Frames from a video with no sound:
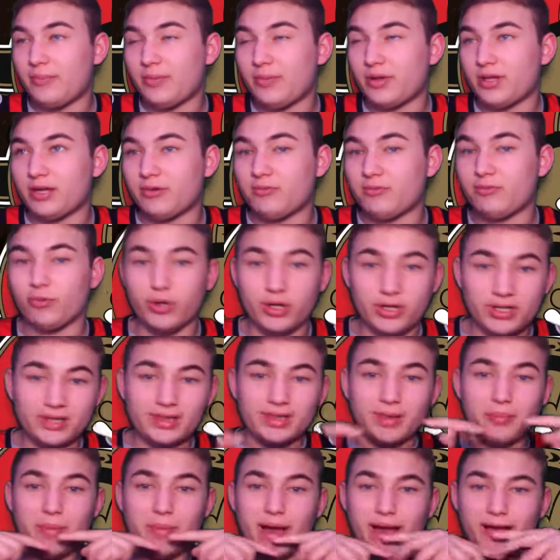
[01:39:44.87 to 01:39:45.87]
but, like, wouldn't
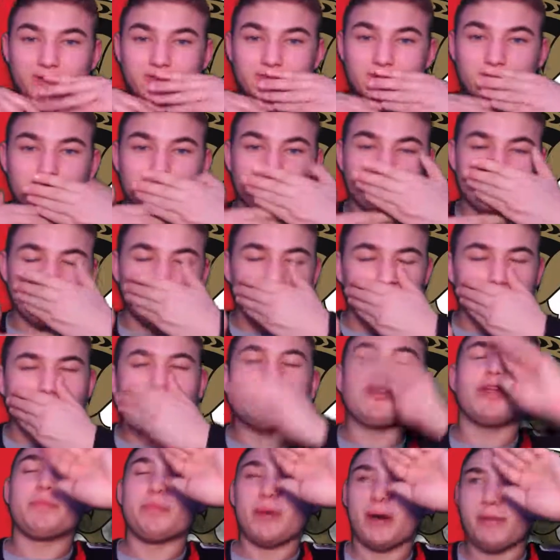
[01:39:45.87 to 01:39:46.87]
the mask just, like,
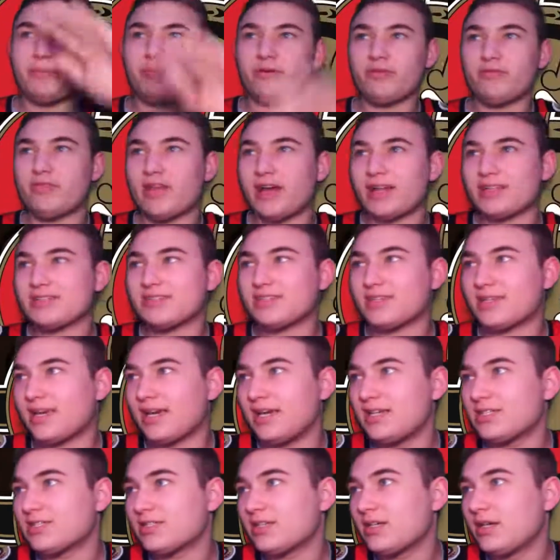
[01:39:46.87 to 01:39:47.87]
flip up if that's the
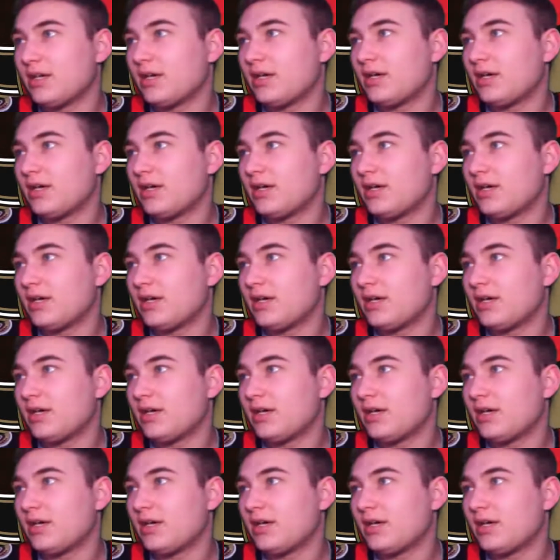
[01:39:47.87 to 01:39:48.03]
case?